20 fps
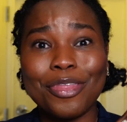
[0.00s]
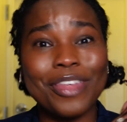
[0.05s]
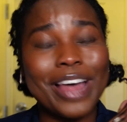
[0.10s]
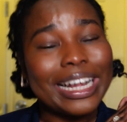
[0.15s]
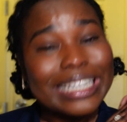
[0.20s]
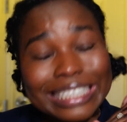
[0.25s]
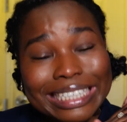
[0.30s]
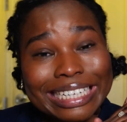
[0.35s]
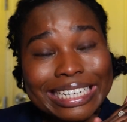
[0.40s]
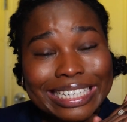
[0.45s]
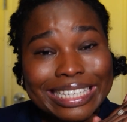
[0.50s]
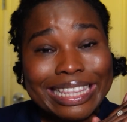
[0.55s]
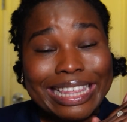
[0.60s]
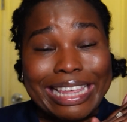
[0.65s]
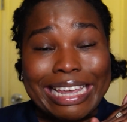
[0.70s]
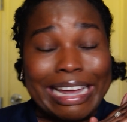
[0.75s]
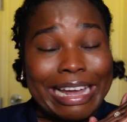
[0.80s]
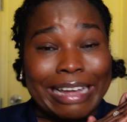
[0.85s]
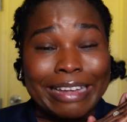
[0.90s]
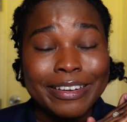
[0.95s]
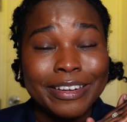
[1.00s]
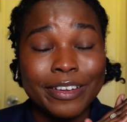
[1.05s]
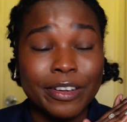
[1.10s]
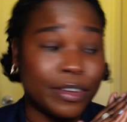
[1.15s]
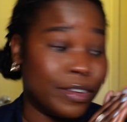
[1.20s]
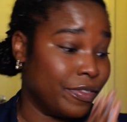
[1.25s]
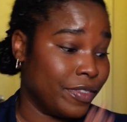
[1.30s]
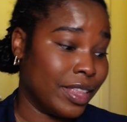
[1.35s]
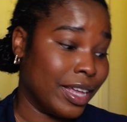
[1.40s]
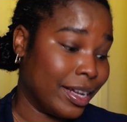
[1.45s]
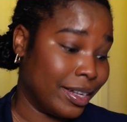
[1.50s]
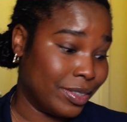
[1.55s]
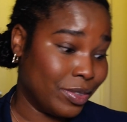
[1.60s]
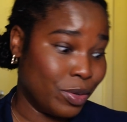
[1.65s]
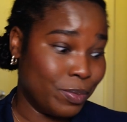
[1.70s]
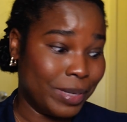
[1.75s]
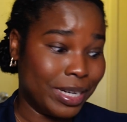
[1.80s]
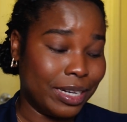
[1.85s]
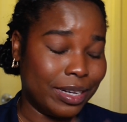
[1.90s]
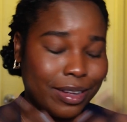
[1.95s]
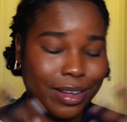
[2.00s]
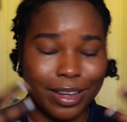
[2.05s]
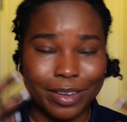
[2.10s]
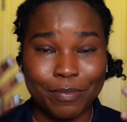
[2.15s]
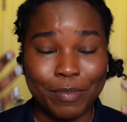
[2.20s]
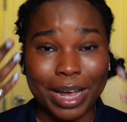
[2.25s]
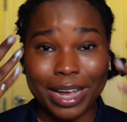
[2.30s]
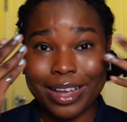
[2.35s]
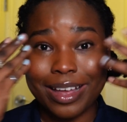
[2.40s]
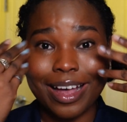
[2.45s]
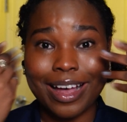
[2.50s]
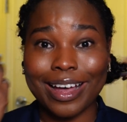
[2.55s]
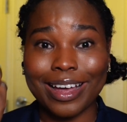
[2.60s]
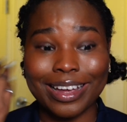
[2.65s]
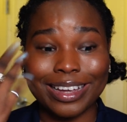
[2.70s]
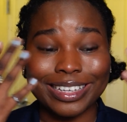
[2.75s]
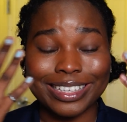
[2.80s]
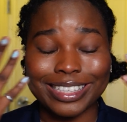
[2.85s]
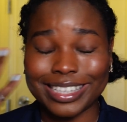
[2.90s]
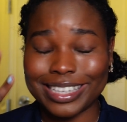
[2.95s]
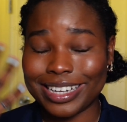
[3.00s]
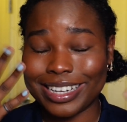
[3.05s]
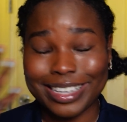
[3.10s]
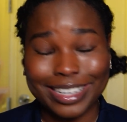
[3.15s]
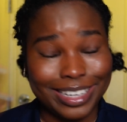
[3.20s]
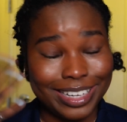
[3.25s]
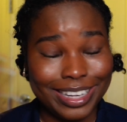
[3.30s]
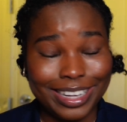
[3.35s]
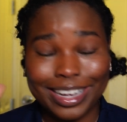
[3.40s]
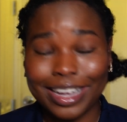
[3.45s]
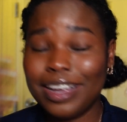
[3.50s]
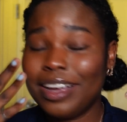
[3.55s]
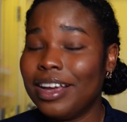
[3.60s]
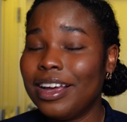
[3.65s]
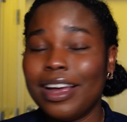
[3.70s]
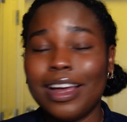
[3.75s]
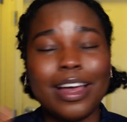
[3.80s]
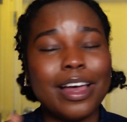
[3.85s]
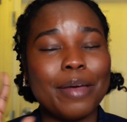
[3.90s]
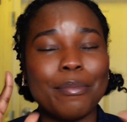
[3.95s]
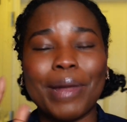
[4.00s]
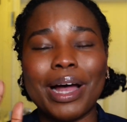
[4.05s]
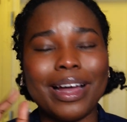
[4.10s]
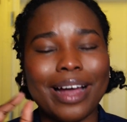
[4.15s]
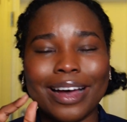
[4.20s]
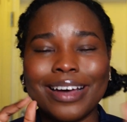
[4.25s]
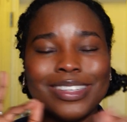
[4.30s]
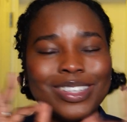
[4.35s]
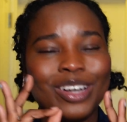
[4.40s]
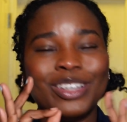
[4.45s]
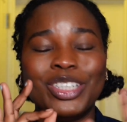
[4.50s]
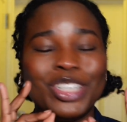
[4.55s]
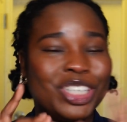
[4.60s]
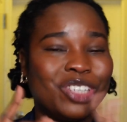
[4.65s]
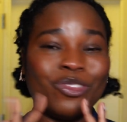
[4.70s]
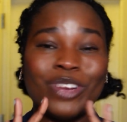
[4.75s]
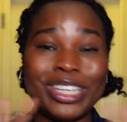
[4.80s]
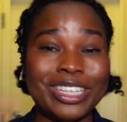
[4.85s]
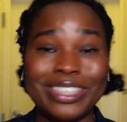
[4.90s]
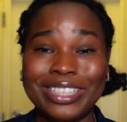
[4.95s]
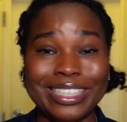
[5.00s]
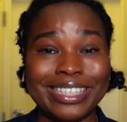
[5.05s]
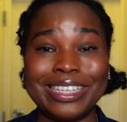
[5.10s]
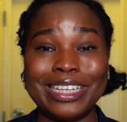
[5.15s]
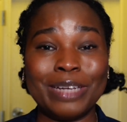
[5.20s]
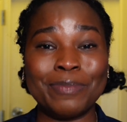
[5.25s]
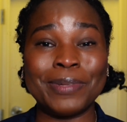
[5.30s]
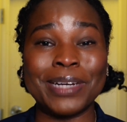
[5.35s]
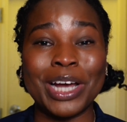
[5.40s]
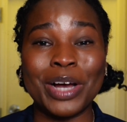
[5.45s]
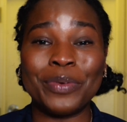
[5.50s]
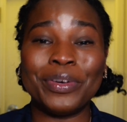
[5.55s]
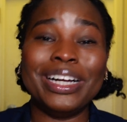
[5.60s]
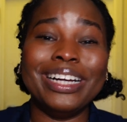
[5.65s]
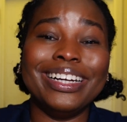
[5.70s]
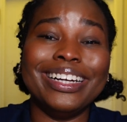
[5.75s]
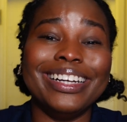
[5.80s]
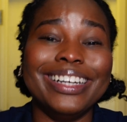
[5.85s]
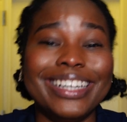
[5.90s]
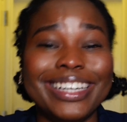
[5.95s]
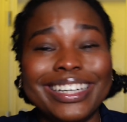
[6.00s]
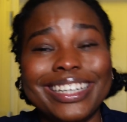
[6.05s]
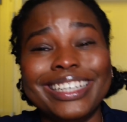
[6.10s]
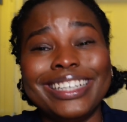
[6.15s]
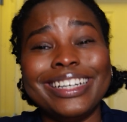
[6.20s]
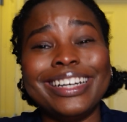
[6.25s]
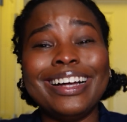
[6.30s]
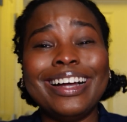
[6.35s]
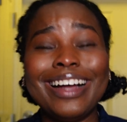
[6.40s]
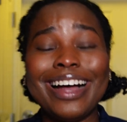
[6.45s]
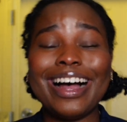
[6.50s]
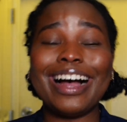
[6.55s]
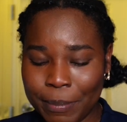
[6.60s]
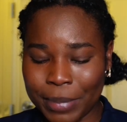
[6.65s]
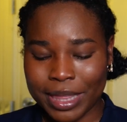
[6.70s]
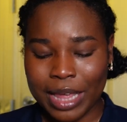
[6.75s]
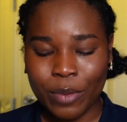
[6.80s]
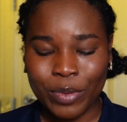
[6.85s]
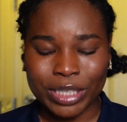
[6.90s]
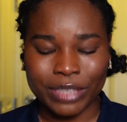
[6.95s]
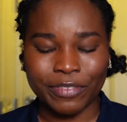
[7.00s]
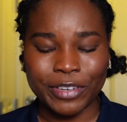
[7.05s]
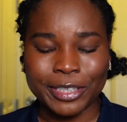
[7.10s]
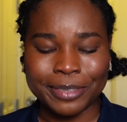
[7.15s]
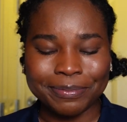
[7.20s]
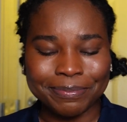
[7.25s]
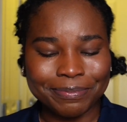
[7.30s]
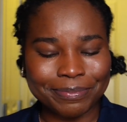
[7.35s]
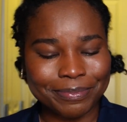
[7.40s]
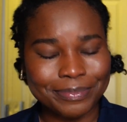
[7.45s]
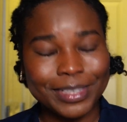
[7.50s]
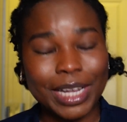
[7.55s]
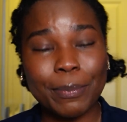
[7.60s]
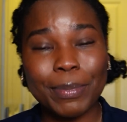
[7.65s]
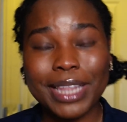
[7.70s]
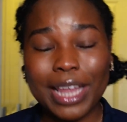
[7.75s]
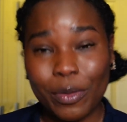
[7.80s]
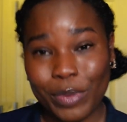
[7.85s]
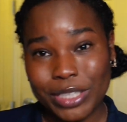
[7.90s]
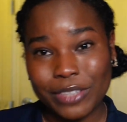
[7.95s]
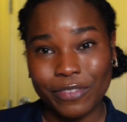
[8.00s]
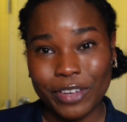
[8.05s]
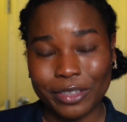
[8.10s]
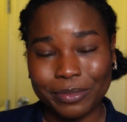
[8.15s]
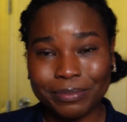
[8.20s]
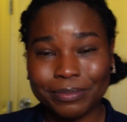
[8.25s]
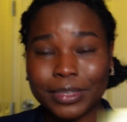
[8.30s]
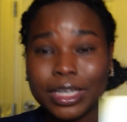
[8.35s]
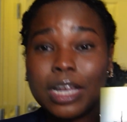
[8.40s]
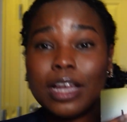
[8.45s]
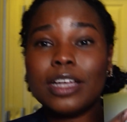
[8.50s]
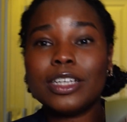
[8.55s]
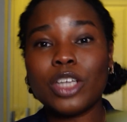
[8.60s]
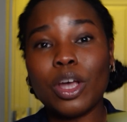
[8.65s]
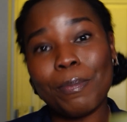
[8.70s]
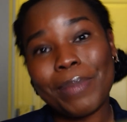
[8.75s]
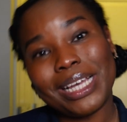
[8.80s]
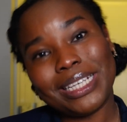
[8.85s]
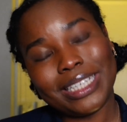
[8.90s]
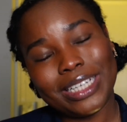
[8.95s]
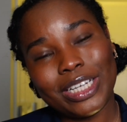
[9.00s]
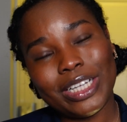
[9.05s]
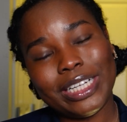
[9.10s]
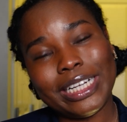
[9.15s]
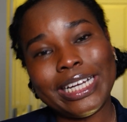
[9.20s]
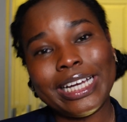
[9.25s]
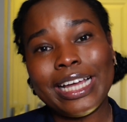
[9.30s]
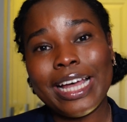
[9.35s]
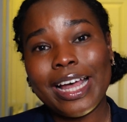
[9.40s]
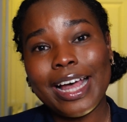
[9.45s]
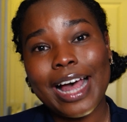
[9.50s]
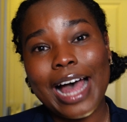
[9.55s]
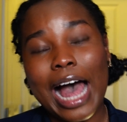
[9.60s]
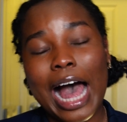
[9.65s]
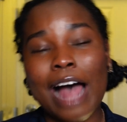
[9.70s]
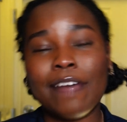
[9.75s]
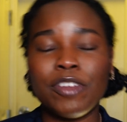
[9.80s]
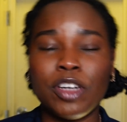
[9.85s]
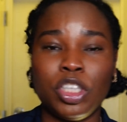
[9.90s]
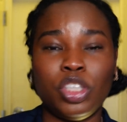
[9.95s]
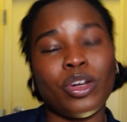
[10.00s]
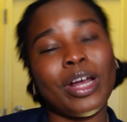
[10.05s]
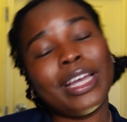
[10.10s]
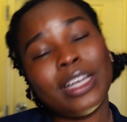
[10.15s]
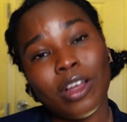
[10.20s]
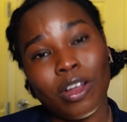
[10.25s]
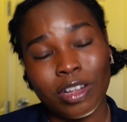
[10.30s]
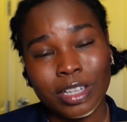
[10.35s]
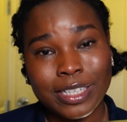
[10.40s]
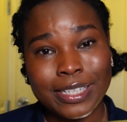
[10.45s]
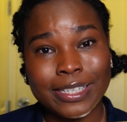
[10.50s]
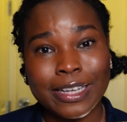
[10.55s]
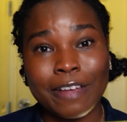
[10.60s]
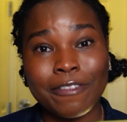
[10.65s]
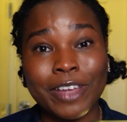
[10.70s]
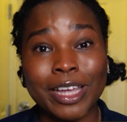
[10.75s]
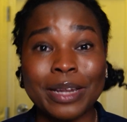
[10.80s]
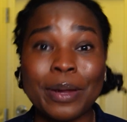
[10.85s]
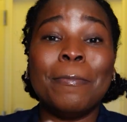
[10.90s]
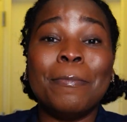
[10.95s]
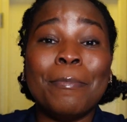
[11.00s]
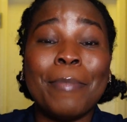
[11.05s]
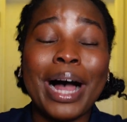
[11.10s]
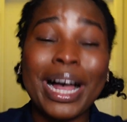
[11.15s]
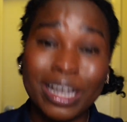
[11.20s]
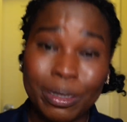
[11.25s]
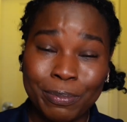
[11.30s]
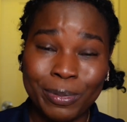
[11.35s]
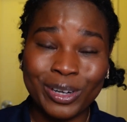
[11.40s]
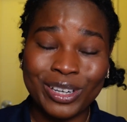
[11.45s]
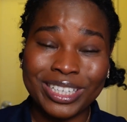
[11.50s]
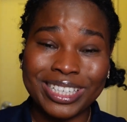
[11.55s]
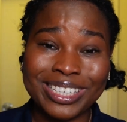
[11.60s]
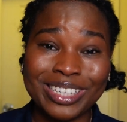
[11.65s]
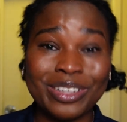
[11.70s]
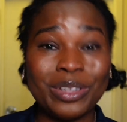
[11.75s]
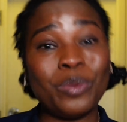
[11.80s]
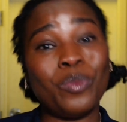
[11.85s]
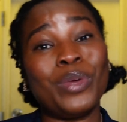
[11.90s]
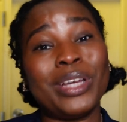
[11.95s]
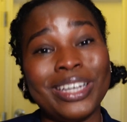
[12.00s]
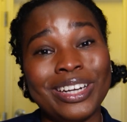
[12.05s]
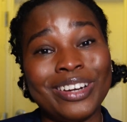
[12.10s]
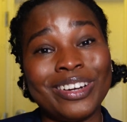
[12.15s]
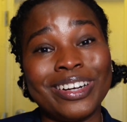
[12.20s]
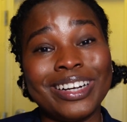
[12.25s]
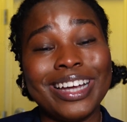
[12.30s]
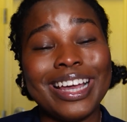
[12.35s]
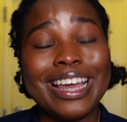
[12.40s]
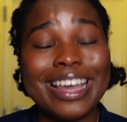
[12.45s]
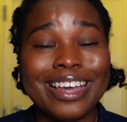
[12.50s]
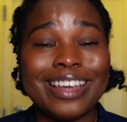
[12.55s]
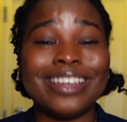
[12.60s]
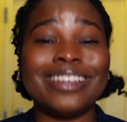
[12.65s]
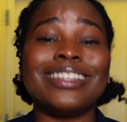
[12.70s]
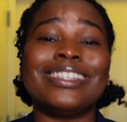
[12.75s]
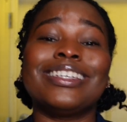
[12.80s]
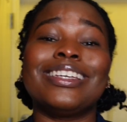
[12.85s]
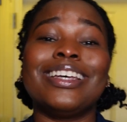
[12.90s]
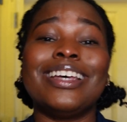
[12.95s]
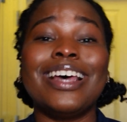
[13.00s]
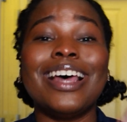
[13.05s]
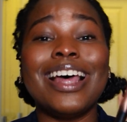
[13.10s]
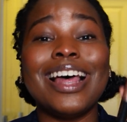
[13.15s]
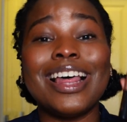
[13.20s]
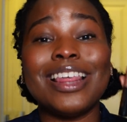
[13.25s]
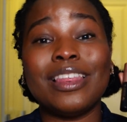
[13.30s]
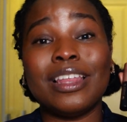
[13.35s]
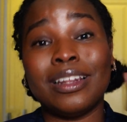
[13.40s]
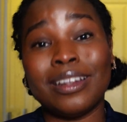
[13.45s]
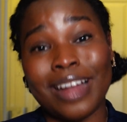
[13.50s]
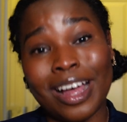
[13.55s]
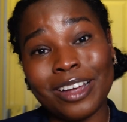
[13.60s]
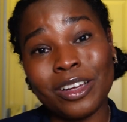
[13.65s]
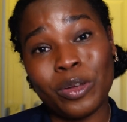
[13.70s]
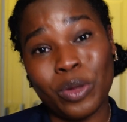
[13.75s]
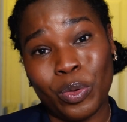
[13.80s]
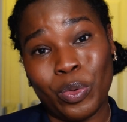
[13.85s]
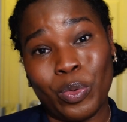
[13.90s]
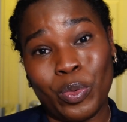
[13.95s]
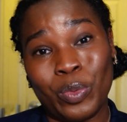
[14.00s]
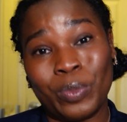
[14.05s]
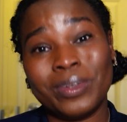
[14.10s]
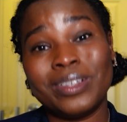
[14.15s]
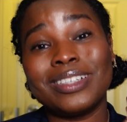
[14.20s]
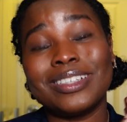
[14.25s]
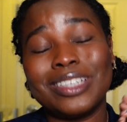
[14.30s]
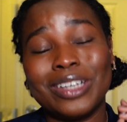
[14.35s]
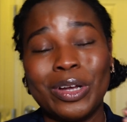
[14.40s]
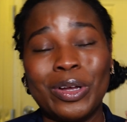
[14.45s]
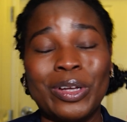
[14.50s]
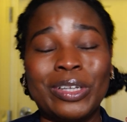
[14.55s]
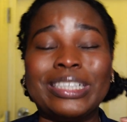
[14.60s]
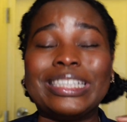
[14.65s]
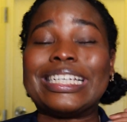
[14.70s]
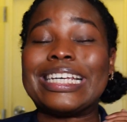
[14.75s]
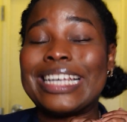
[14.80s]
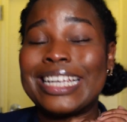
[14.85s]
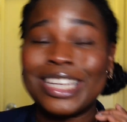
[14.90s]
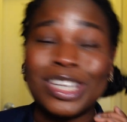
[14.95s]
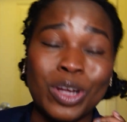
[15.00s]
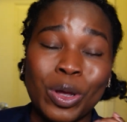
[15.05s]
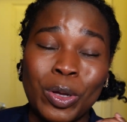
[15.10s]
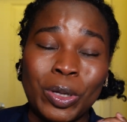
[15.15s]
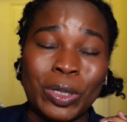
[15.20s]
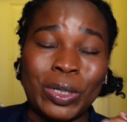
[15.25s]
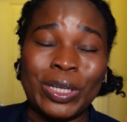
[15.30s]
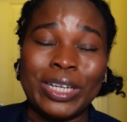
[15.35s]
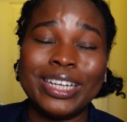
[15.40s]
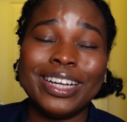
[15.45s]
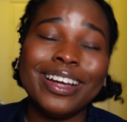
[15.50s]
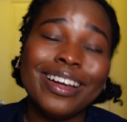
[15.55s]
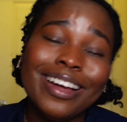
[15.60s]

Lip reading: That is the end of that. Oh my god, my eyes are just ready to sleep now. But that was fun. So basically, after trying all 7, my personal winner is the Lancôme Teinte Idôle.